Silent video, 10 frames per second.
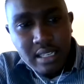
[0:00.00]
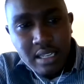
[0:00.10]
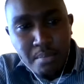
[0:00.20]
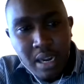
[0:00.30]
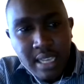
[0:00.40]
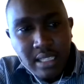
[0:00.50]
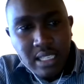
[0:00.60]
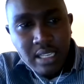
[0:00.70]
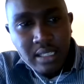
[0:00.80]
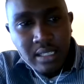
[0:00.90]
tree
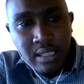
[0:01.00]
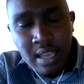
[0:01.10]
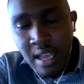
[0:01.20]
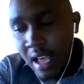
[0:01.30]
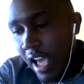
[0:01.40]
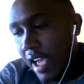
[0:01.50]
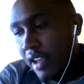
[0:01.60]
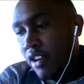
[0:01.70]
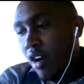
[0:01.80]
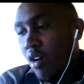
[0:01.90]
branches
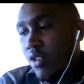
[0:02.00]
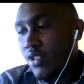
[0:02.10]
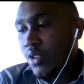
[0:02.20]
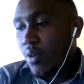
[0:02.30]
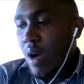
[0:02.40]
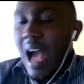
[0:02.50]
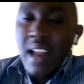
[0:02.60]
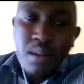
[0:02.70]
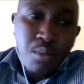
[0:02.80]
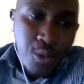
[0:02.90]
and also
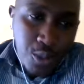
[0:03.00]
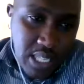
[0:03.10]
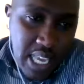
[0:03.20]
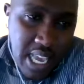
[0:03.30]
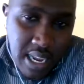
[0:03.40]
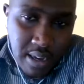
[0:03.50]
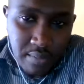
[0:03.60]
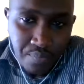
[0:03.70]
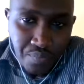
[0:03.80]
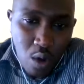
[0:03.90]
animal skin
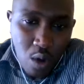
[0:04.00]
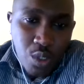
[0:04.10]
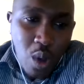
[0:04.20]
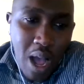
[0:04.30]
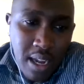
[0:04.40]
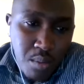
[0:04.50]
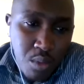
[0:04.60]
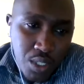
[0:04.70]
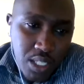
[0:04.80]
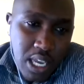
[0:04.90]
also
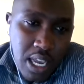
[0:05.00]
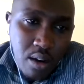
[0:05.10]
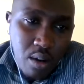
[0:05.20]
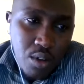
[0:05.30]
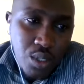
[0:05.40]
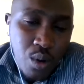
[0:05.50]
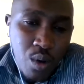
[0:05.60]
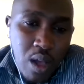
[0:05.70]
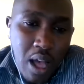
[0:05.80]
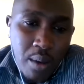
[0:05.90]
animal skin
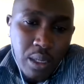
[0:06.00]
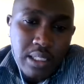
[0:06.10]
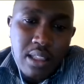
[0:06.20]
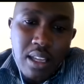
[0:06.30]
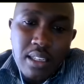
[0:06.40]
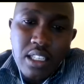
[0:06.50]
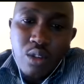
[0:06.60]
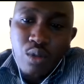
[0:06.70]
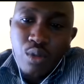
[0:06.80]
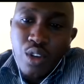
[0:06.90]
also uh, we are saying that he
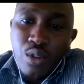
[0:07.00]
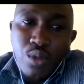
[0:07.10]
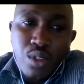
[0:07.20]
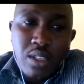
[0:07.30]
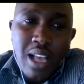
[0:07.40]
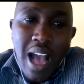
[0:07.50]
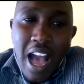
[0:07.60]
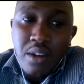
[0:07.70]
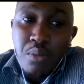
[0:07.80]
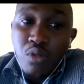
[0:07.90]
could use
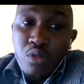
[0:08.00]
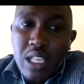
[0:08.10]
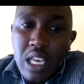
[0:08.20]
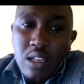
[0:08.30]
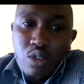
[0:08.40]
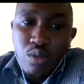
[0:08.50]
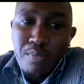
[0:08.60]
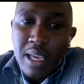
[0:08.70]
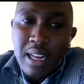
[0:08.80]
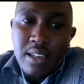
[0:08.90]
animal skin to
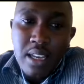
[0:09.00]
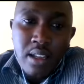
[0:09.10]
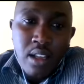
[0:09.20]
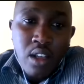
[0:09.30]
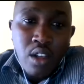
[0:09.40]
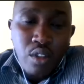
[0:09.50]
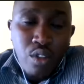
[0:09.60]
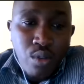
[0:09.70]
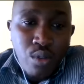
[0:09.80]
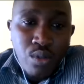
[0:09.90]
build
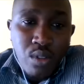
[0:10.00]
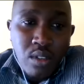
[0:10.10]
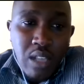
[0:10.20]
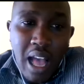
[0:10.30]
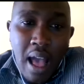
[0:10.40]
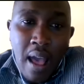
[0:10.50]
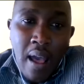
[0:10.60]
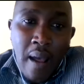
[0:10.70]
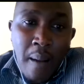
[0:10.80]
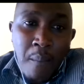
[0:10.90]
those
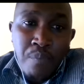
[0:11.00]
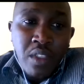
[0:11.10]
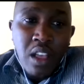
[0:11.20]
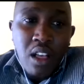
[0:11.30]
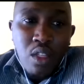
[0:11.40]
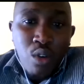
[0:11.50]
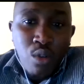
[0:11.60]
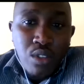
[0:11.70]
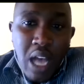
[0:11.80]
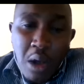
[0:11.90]
uh,
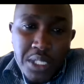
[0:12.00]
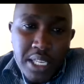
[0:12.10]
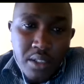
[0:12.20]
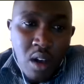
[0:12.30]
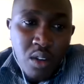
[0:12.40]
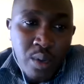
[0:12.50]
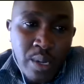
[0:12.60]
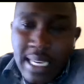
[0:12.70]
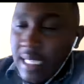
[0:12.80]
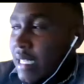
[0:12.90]
those houses also
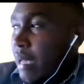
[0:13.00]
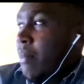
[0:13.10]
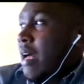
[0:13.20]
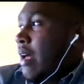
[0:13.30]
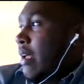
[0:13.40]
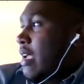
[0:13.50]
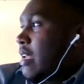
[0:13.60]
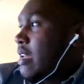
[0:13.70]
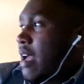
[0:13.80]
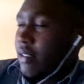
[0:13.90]
in some uh,
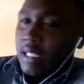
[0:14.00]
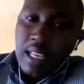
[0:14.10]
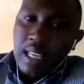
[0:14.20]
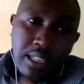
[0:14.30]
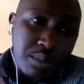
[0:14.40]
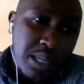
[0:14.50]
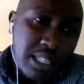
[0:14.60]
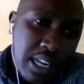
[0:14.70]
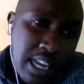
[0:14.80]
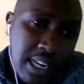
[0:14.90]
areas
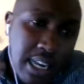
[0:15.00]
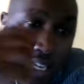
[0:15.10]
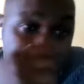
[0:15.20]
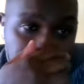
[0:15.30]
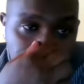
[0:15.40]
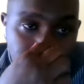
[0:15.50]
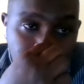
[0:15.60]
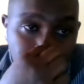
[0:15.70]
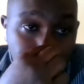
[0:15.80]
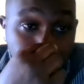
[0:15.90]
especially in
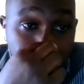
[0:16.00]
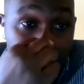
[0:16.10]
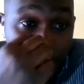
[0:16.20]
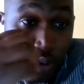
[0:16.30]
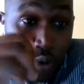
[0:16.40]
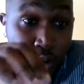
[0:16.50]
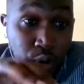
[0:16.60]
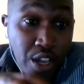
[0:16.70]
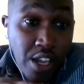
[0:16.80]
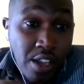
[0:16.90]
asia so
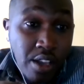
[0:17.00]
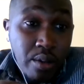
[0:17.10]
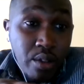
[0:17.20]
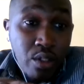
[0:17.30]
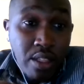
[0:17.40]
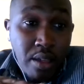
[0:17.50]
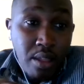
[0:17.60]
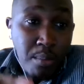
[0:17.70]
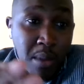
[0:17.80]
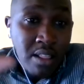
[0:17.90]
he the,
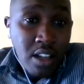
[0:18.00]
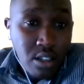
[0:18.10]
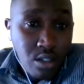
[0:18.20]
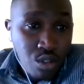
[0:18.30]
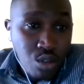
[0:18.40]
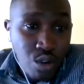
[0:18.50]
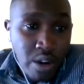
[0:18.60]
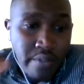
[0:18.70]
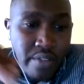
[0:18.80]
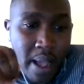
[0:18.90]
the man that used to
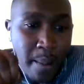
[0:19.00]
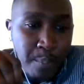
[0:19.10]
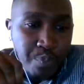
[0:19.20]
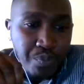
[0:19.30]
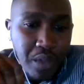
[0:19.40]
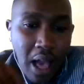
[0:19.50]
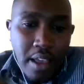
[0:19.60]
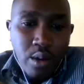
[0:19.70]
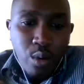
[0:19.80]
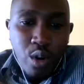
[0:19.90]
live there uh,
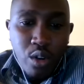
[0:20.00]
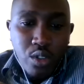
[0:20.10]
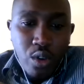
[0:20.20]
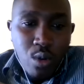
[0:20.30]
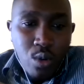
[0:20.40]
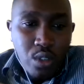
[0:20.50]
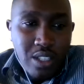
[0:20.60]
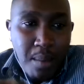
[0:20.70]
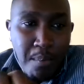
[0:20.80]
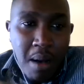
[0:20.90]
he could also use
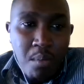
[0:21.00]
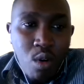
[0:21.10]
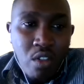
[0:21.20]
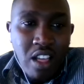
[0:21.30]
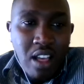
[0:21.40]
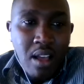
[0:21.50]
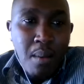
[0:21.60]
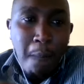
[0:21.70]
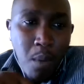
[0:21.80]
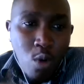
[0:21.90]
the mammoth
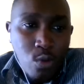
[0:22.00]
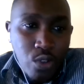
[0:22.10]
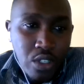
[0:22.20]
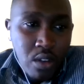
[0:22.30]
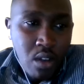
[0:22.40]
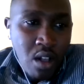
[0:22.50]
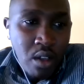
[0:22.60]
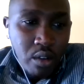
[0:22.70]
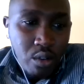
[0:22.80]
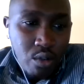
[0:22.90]
bones
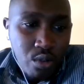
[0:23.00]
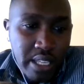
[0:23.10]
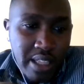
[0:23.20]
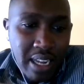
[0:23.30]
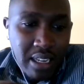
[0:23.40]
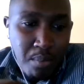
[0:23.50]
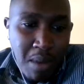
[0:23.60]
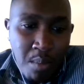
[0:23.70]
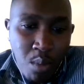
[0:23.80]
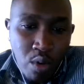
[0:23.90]
you will see that
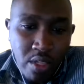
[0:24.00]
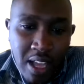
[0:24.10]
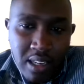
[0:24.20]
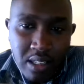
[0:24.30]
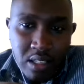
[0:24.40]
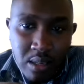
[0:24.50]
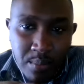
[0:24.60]
mammoth that